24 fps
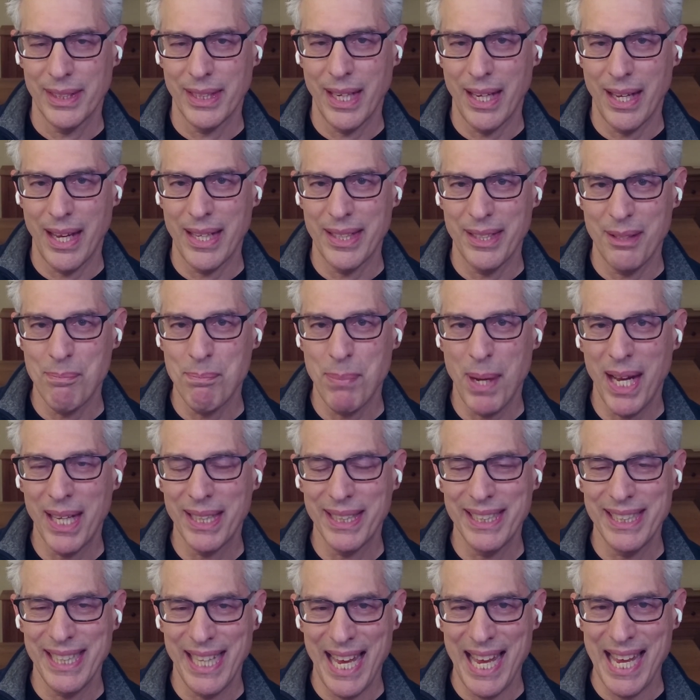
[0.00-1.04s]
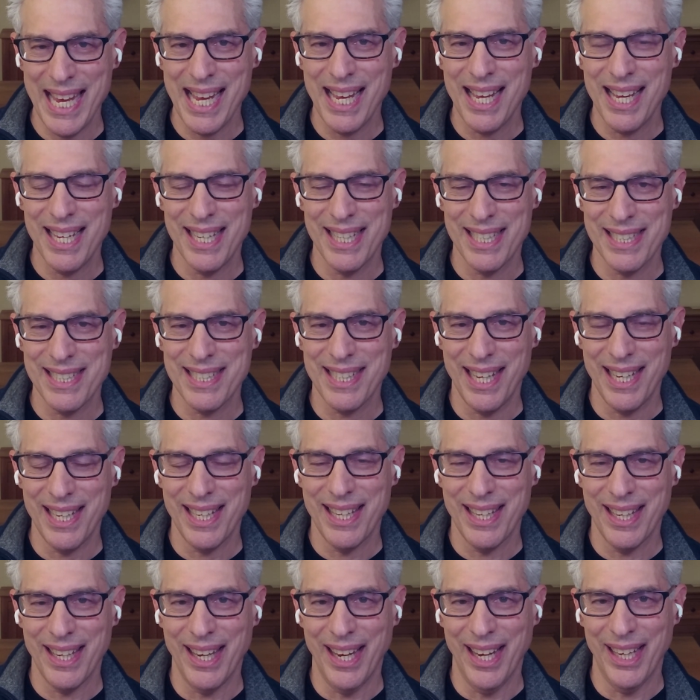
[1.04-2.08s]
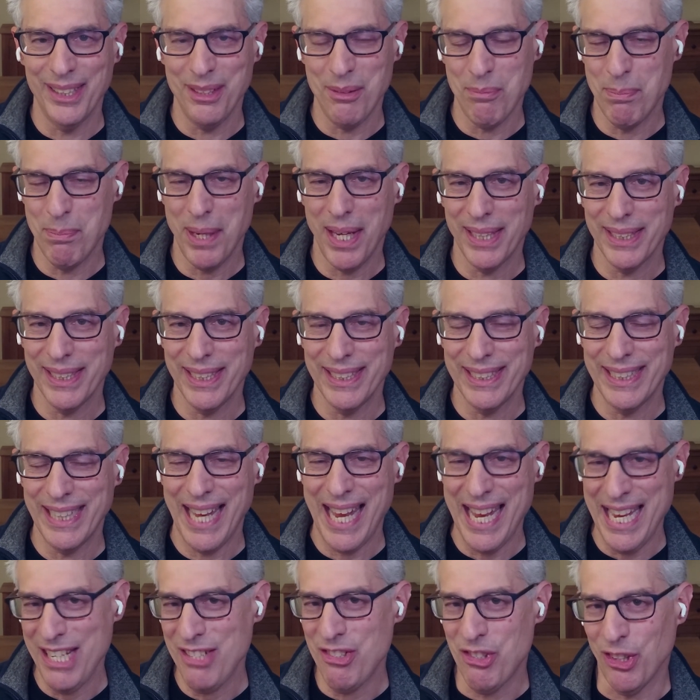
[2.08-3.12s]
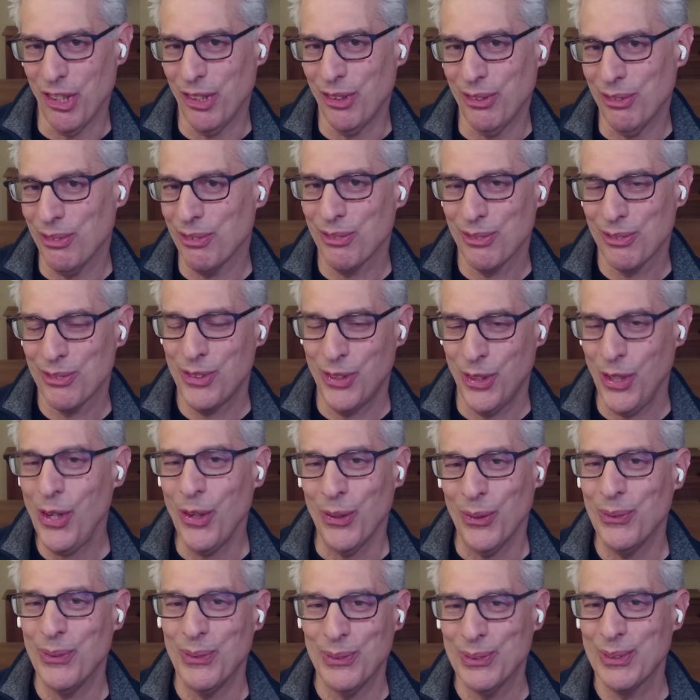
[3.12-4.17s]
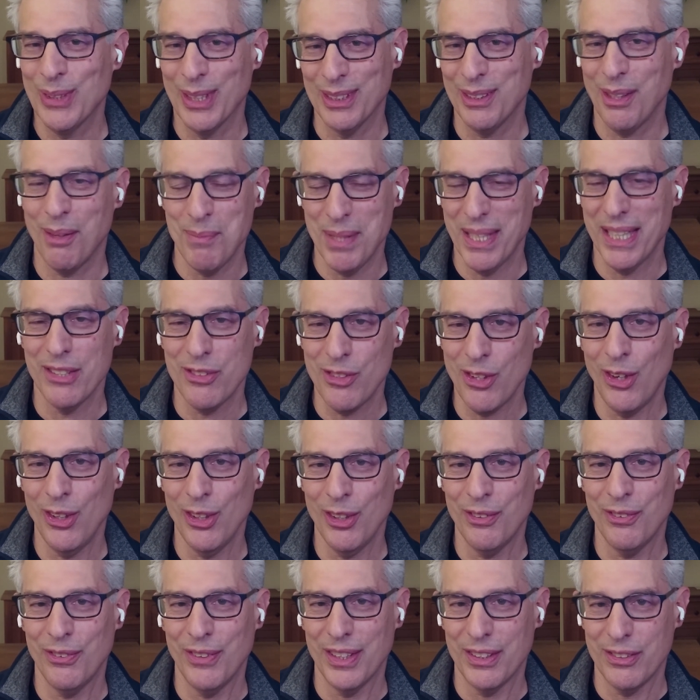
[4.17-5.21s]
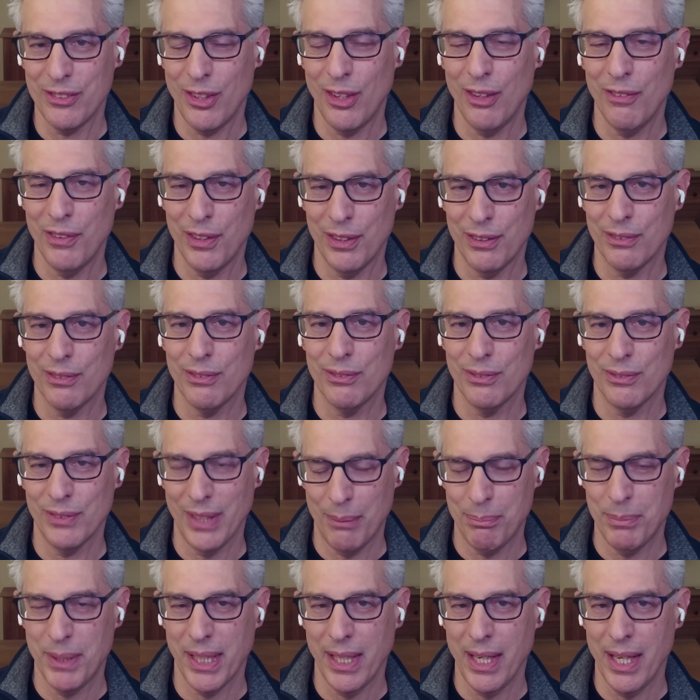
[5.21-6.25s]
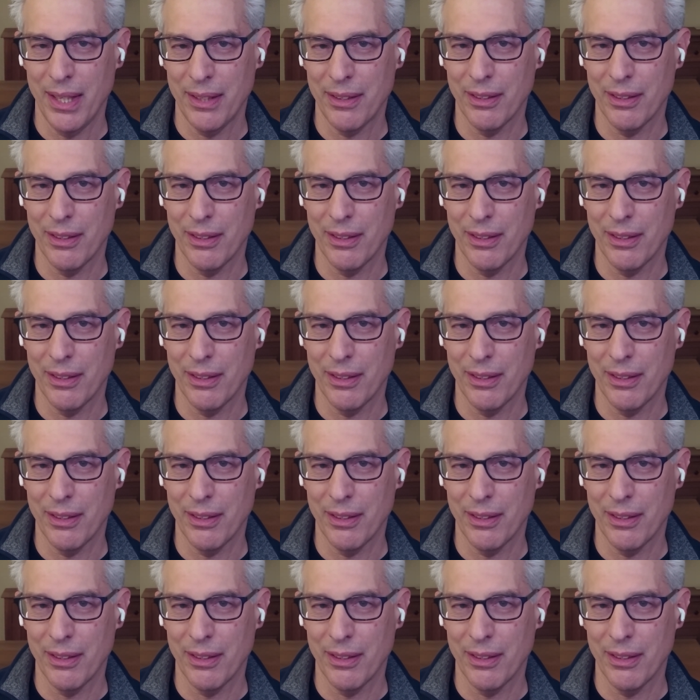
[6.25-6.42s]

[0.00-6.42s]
And embodied AI is like an embodied agent too. It's all of it totally wrapped together.